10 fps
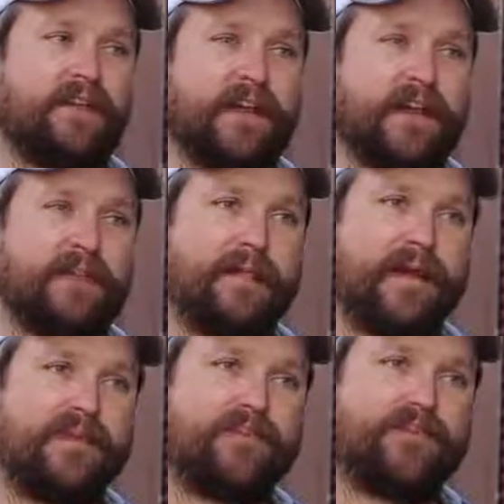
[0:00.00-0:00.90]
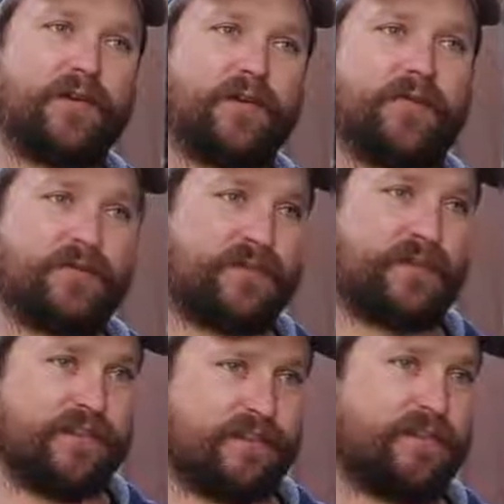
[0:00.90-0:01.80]
Kind of my short version
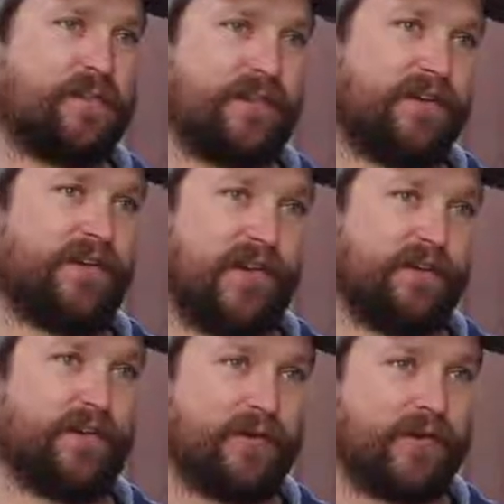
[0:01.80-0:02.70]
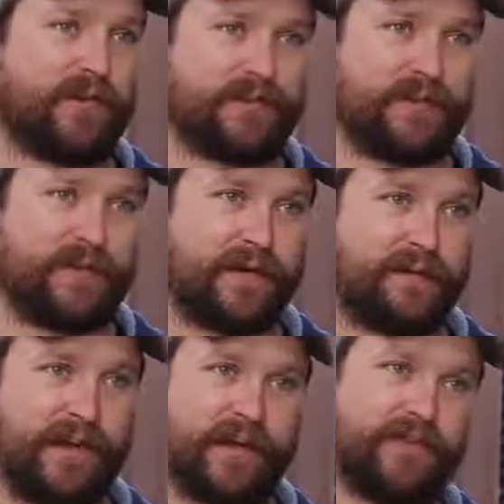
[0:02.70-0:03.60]
of the spiel on whole cluster when I'm
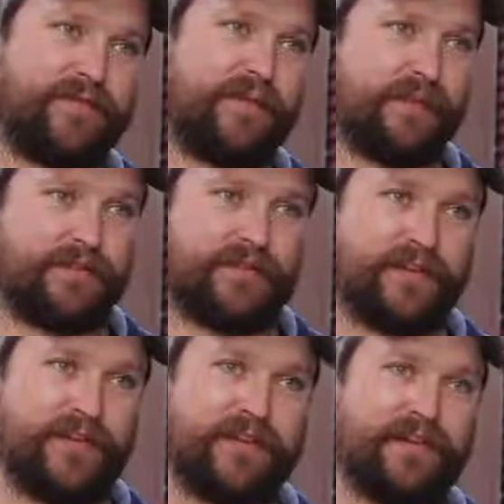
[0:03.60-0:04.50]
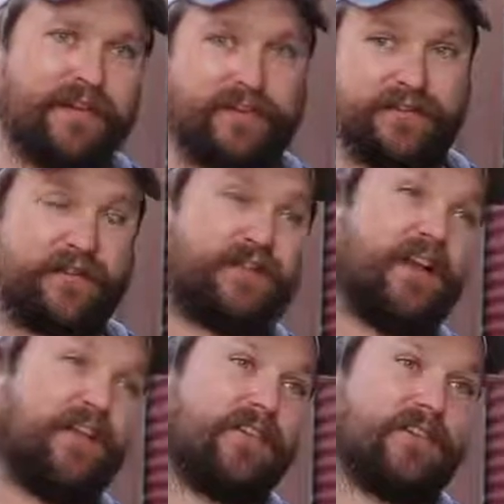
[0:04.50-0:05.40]
talking to folks, either in the
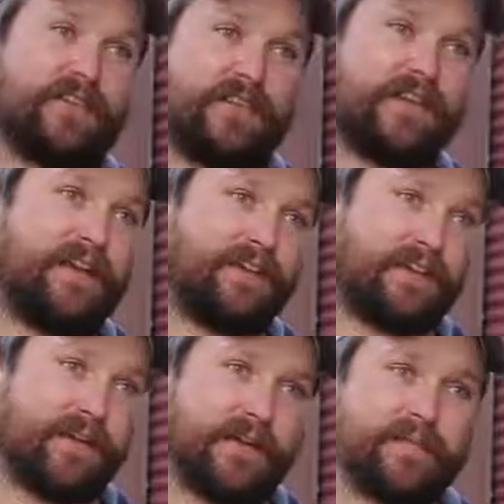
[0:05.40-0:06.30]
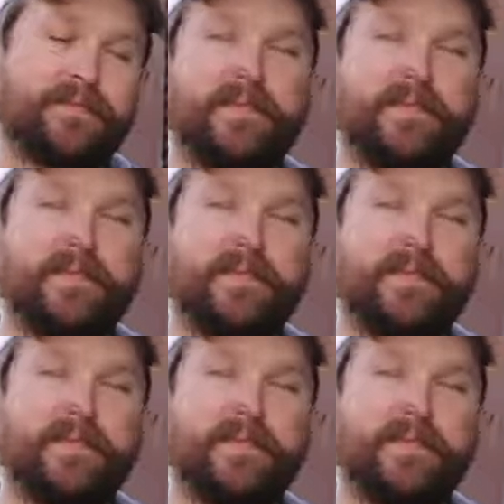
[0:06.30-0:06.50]
cellar or in the tasting room,